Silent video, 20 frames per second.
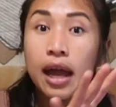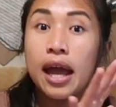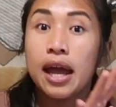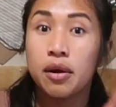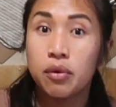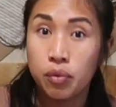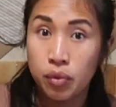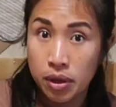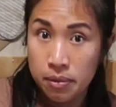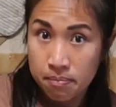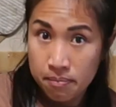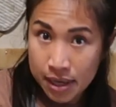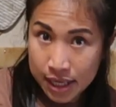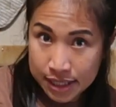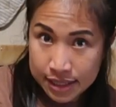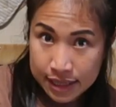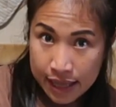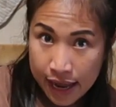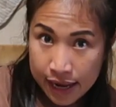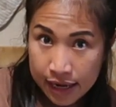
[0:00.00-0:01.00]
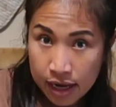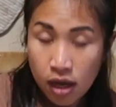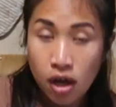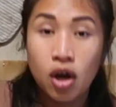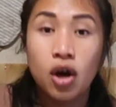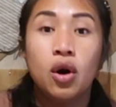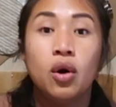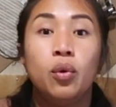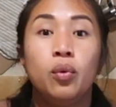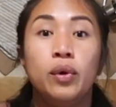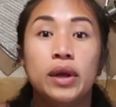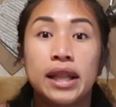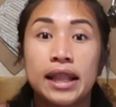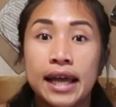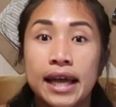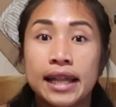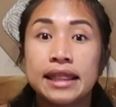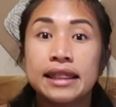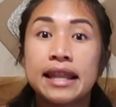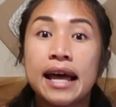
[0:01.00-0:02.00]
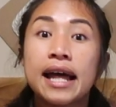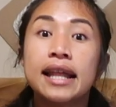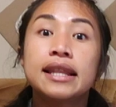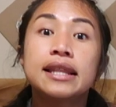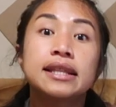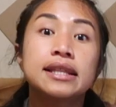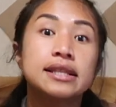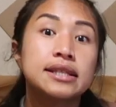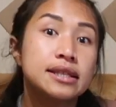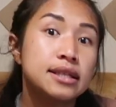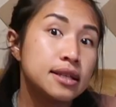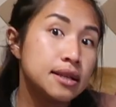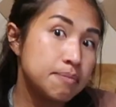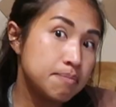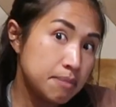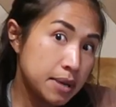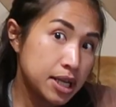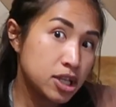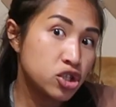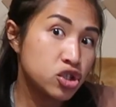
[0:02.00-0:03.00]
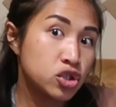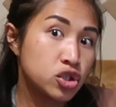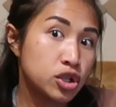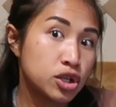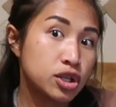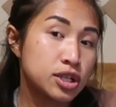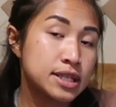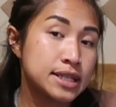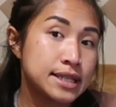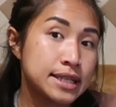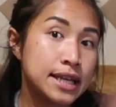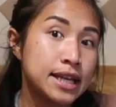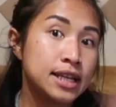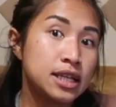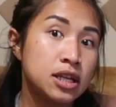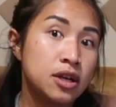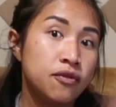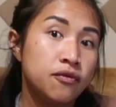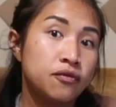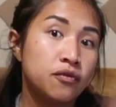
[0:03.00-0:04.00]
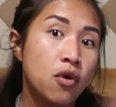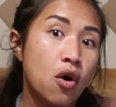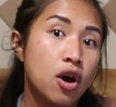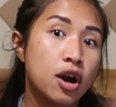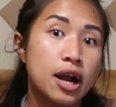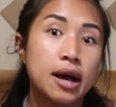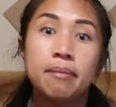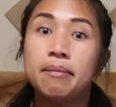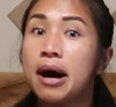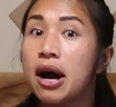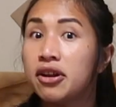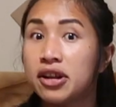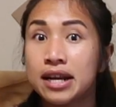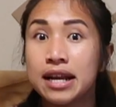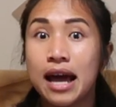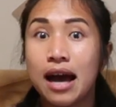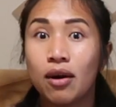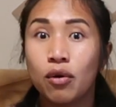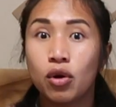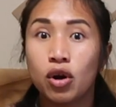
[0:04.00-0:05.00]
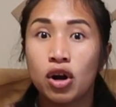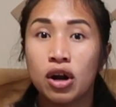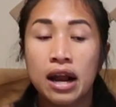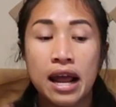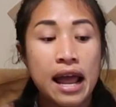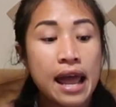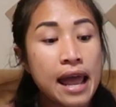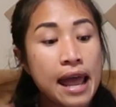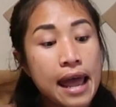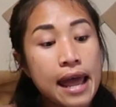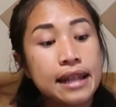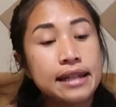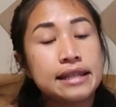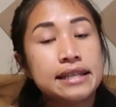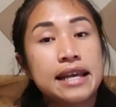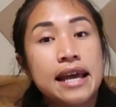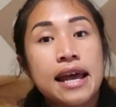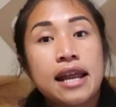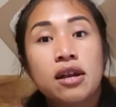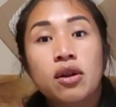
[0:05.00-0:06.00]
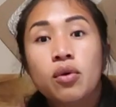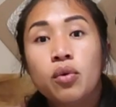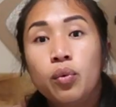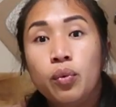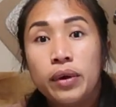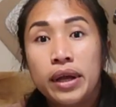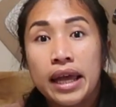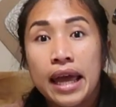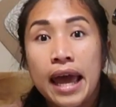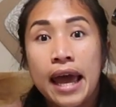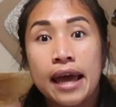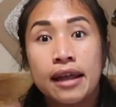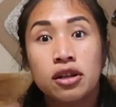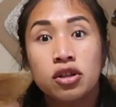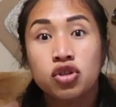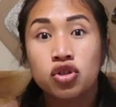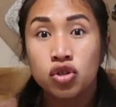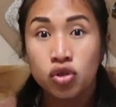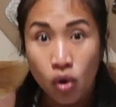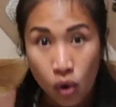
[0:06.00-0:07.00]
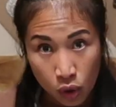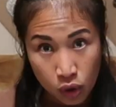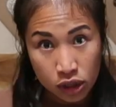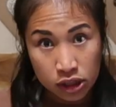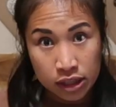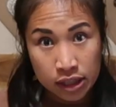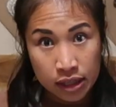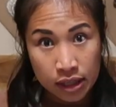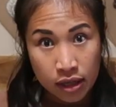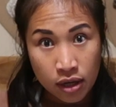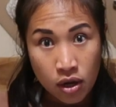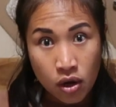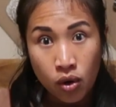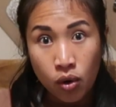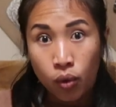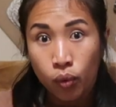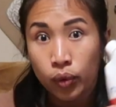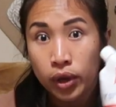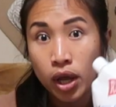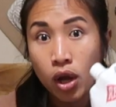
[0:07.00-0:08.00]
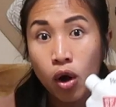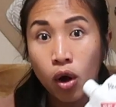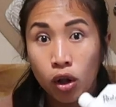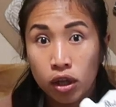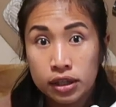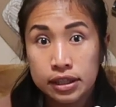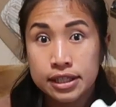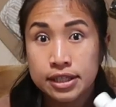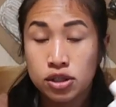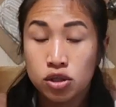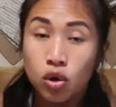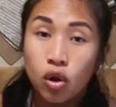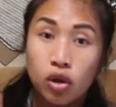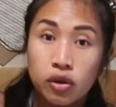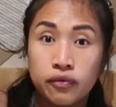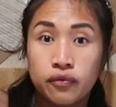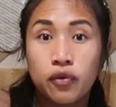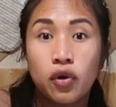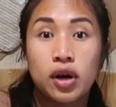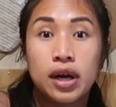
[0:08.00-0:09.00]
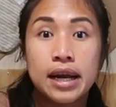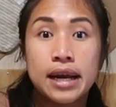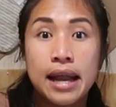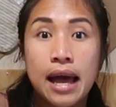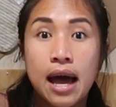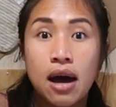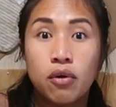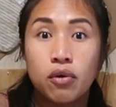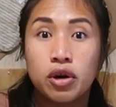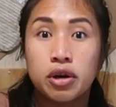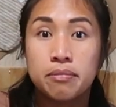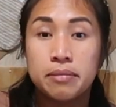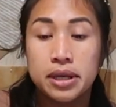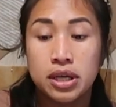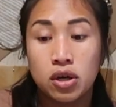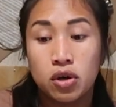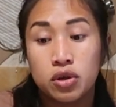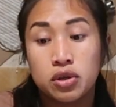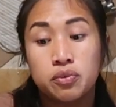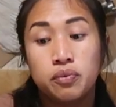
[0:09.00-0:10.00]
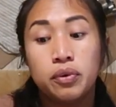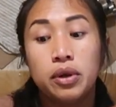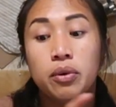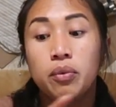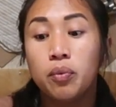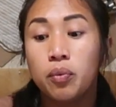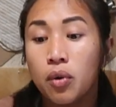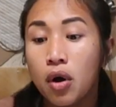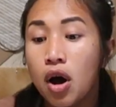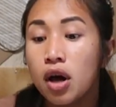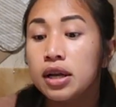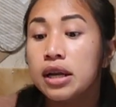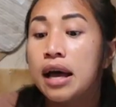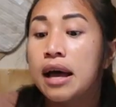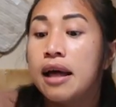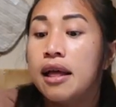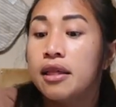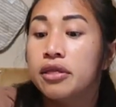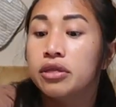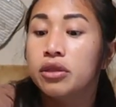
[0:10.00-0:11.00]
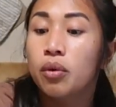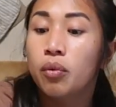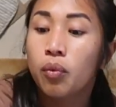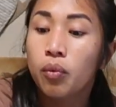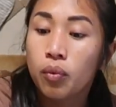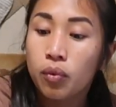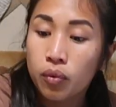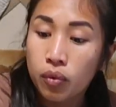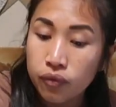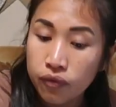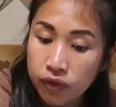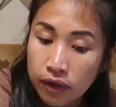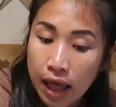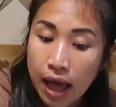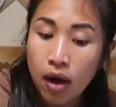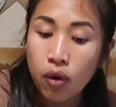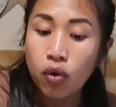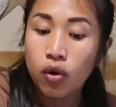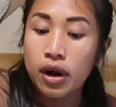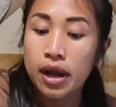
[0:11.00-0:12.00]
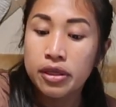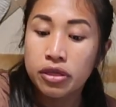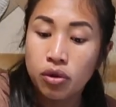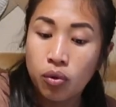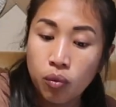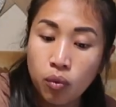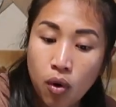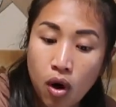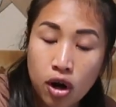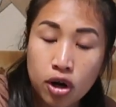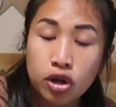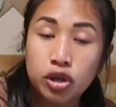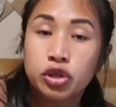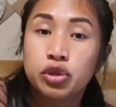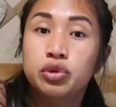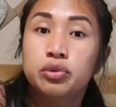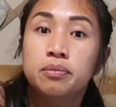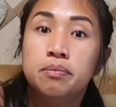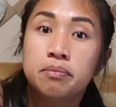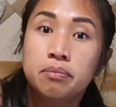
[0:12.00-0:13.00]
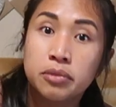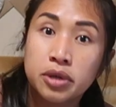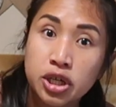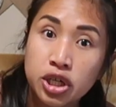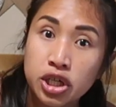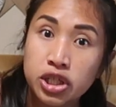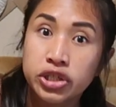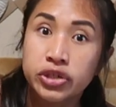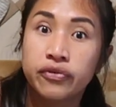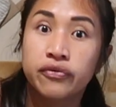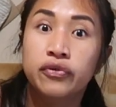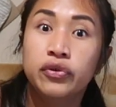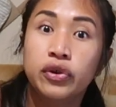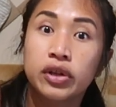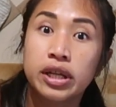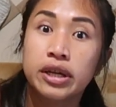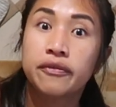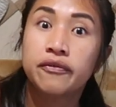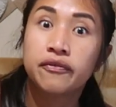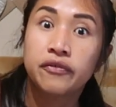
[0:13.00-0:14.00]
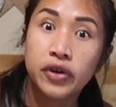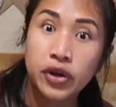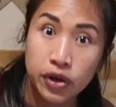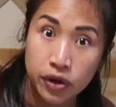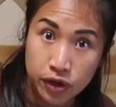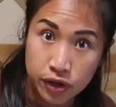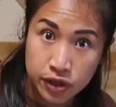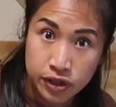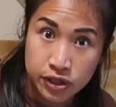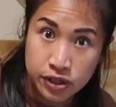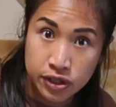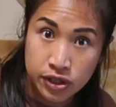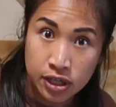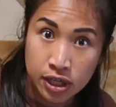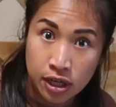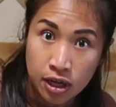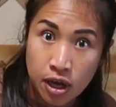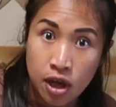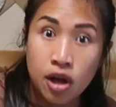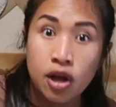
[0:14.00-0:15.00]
And we mix that, we let that mixture sit for about an hour, and then we add salt. We hold the salt for an hour because we want the flour and the water to merge fully first,